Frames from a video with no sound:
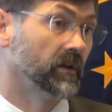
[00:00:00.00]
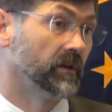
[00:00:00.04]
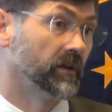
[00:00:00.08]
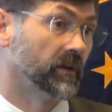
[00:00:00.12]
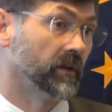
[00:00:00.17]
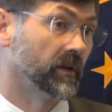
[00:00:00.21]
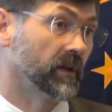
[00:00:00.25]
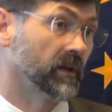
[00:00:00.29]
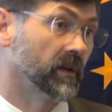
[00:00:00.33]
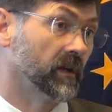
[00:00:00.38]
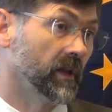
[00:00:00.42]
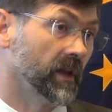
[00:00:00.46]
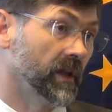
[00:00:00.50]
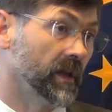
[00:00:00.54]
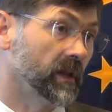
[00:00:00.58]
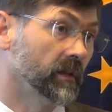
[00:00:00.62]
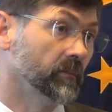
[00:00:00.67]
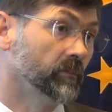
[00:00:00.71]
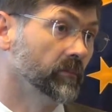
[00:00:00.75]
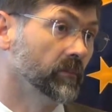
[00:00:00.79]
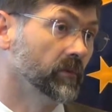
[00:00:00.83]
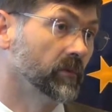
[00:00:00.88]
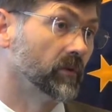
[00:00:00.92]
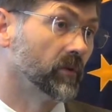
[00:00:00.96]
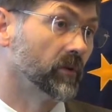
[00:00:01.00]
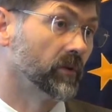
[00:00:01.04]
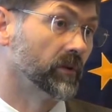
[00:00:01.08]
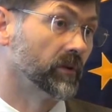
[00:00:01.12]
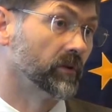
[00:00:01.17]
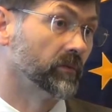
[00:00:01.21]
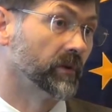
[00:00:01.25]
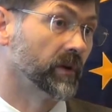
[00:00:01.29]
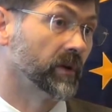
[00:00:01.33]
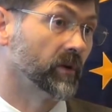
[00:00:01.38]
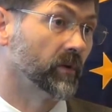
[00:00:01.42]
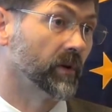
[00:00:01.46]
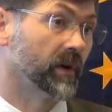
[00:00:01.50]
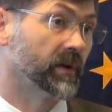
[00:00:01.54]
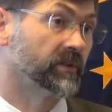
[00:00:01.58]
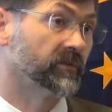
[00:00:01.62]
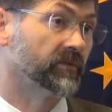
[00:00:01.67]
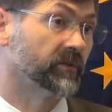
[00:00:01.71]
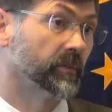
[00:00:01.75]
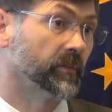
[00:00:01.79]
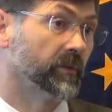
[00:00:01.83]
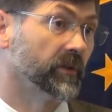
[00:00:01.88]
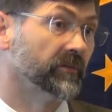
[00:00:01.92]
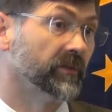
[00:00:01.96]
the claim or the request
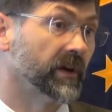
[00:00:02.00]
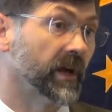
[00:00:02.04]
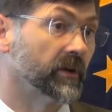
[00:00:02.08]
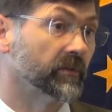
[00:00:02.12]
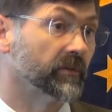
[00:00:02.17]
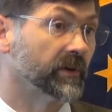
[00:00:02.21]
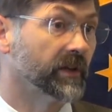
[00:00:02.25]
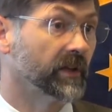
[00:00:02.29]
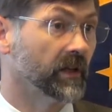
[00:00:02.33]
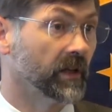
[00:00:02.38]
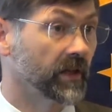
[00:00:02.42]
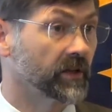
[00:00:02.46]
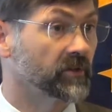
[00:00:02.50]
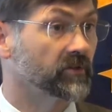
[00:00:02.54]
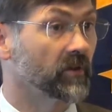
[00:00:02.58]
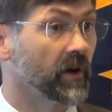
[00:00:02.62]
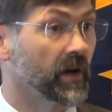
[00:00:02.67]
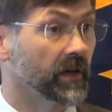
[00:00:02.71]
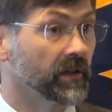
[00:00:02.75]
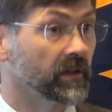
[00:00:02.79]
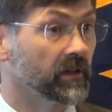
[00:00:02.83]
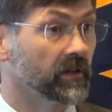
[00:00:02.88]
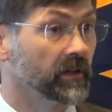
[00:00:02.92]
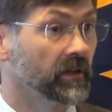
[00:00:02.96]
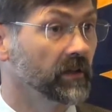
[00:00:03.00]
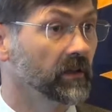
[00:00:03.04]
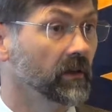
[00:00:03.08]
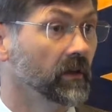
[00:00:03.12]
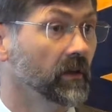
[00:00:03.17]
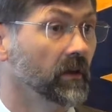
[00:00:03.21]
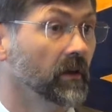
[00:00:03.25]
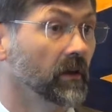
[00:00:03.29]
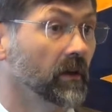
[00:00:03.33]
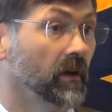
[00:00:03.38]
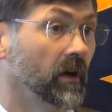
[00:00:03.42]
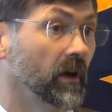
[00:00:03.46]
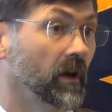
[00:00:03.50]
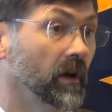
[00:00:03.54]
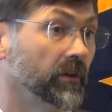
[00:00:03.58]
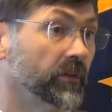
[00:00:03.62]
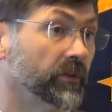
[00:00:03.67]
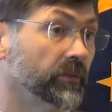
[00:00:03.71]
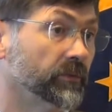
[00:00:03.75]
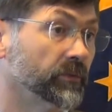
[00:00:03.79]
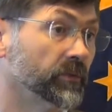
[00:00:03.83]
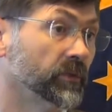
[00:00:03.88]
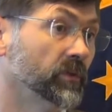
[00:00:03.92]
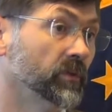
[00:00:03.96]
from the veteran electronically, uh,
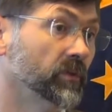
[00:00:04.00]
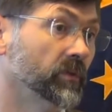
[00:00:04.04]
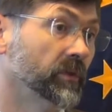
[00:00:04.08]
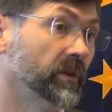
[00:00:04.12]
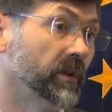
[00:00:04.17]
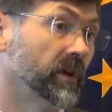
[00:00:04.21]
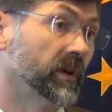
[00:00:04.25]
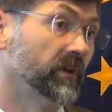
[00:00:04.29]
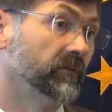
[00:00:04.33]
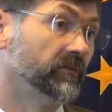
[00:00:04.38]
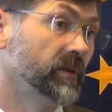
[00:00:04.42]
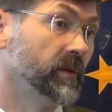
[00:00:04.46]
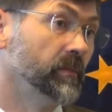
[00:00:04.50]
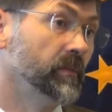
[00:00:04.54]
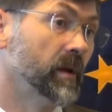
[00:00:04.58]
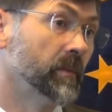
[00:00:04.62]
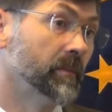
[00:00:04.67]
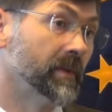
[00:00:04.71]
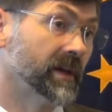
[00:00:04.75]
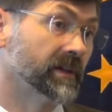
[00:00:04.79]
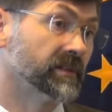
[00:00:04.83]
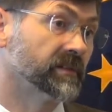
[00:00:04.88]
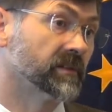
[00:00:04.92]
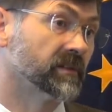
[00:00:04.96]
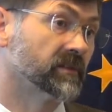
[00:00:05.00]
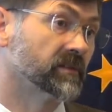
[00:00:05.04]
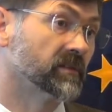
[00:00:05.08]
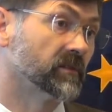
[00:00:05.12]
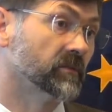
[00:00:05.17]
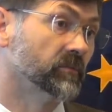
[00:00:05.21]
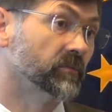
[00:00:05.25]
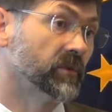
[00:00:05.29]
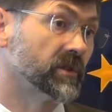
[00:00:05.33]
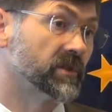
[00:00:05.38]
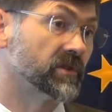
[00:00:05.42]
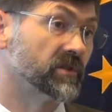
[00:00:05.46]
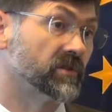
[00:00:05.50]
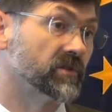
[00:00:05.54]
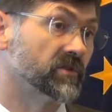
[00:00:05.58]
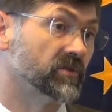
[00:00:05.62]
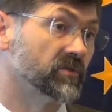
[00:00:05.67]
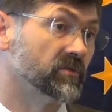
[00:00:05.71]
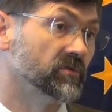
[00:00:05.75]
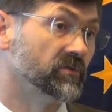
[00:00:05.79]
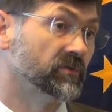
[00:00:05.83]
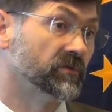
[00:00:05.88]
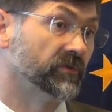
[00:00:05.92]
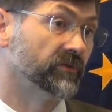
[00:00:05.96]
through the VBMS system, which is
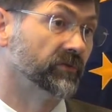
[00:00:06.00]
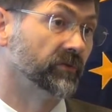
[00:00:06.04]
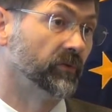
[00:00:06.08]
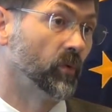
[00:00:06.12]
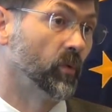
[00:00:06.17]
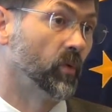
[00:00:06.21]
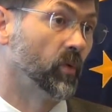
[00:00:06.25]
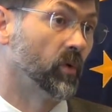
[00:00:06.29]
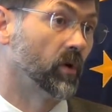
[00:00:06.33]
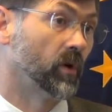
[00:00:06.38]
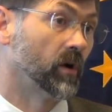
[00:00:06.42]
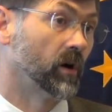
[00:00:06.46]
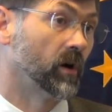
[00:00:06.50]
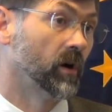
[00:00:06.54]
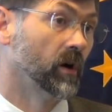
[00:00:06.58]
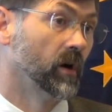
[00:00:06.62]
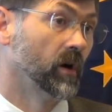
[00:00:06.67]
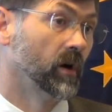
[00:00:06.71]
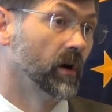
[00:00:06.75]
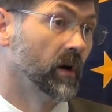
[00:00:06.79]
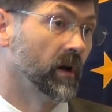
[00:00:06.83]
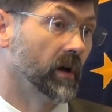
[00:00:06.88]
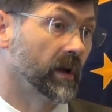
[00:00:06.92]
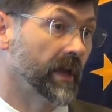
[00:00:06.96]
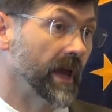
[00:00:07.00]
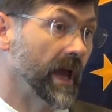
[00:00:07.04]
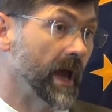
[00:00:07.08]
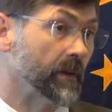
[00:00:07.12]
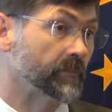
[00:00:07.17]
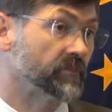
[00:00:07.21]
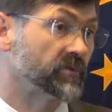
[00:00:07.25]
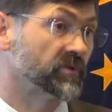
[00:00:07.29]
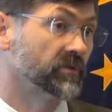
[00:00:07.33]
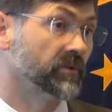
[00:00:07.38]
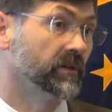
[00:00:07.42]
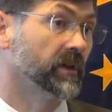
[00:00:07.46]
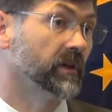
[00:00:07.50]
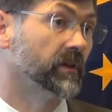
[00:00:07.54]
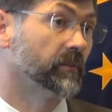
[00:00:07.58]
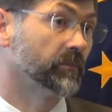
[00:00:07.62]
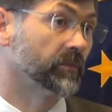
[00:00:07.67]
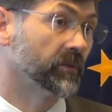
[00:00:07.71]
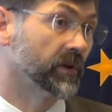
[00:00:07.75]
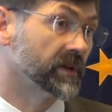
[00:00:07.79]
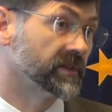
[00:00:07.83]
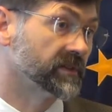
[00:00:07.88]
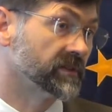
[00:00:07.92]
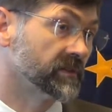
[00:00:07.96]
used for uh, capturing and
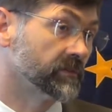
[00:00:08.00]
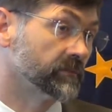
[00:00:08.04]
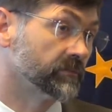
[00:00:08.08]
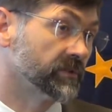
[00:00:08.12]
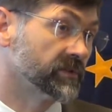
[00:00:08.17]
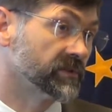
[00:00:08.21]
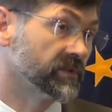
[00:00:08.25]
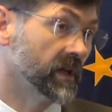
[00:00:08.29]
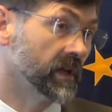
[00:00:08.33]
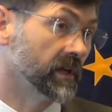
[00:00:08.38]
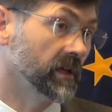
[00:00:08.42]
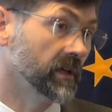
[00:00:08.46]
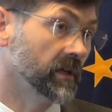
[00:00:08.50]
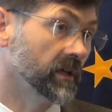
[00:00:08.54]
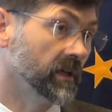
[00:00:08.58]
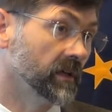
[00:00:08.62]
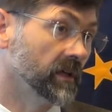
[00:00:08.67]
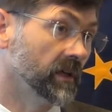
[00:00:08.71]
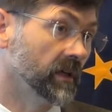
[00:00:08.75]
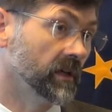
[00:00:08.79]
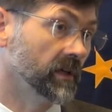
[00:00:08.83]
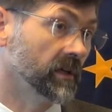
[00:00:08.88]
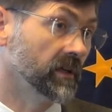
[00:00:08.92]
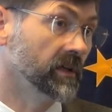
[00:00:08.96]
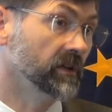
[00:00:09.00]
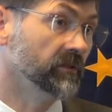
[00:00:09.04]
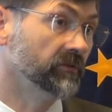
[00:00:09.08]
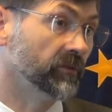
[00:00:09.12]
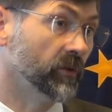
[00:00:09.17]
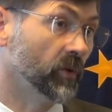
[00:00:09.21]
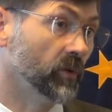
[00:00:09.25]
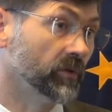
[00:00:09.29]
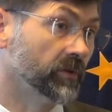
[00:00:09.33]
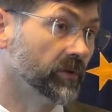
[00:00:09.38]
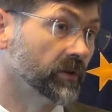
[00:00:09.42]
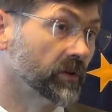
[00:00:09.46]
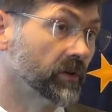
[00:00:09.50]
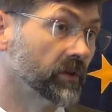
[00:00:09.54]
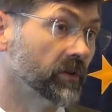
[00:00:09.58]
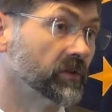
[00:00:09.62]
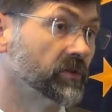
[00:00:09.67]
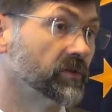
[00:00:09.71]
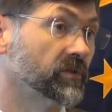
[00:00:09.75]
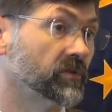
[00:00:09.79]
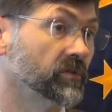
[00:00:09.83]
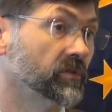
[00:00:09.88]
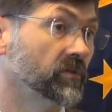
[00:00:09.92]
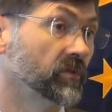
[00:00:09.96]
pres presenting it in an e-folder
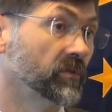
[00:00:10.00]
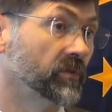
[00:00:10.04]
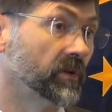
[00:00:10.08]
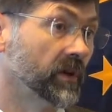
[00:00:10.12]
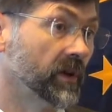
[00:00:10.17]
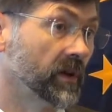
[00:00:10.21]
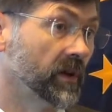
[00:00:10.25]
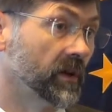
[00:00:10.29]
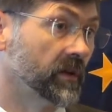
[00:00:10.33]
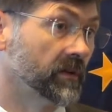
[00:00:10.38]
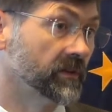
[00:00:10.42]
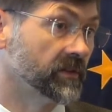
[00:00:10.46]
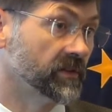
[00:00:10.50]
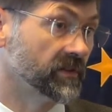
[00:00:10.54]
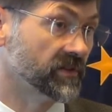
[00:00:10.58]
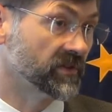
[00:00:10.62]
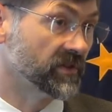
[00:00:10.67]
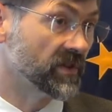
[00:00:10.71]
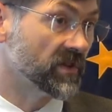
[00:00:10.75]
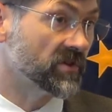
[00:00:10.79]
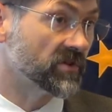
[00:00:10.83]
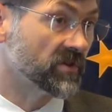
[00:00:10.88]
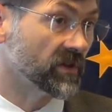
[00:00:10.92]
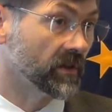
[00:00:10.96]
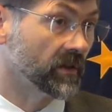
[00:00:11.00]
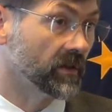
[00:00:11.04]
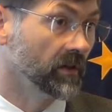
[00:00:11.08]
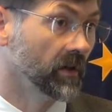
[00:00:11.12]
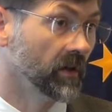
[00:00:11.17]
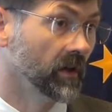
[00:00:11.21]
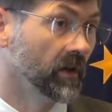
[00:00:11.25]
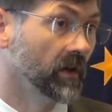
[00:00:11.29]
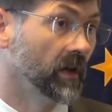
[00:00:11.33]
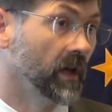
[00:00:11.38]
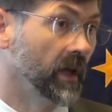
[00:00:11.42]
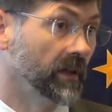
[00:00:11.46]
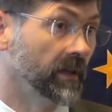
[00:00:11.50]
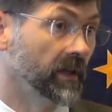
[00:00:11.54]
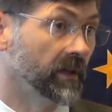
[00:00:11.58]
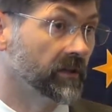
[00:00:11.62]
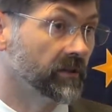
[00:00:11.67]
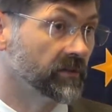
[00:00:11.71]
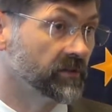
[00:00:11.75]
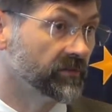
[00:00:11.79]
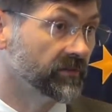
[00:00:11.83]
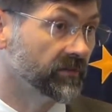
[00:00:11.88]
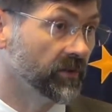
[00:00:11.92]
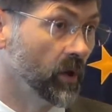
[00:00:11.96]
to the decision, and then
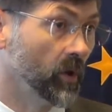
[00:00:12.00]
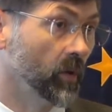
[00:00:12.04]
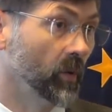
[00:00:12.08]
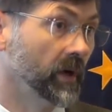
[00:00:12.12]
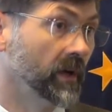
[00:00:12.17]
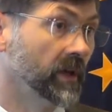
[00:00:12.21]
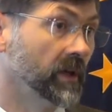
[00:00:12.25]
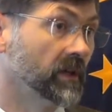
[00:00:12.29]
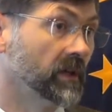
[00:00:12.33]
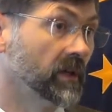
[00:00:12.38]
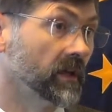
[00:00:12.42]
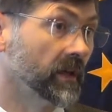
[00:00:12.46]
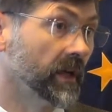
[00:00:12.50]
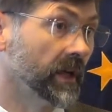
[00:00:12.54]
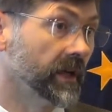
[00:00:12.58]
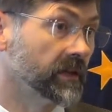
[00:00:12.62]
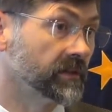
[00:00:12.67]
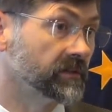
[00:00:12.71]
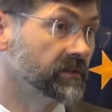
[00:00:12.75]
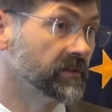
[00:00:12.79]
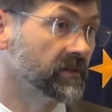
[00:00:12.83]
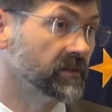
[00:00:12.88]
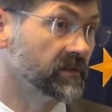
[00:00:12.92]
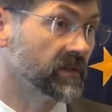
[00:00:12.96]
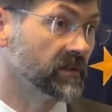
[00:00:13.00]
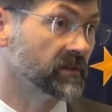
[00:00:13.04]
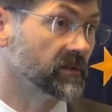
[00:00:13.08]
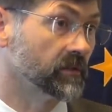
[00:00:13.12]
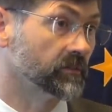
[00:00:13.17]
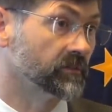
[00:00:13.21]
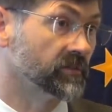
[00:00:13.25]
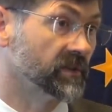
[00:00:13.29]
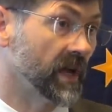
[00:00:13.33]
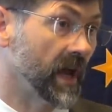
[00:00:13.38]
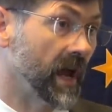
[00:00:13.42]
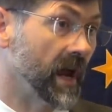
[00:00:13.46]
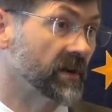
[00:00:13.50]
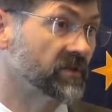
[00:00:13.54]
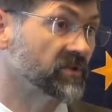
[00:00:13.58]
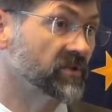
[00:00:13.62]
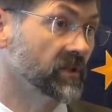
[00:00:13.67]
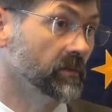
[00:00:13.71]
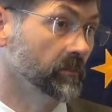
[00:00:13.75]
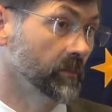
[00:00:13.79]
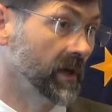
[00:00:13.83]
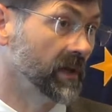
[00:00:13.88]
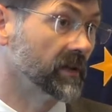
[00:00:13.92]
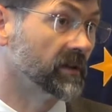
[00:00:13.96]
it's flowing into legacy systems to
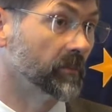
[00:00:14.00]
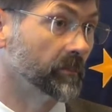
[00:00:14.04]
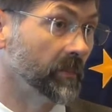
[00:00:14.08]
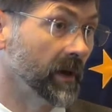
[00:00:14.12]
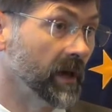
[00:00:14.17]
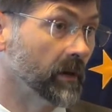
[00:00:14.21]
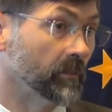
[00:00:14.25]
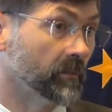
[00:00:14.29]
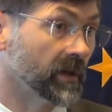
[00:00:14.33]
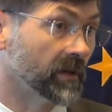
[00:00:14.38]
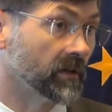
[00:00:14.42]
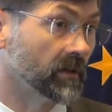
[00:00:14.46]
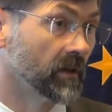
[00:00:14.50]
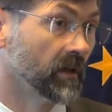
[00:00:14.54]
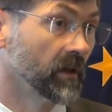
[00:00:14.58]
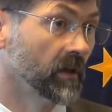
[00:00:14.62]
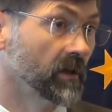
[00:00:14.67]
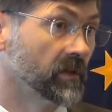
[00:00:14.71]
actually make the payment.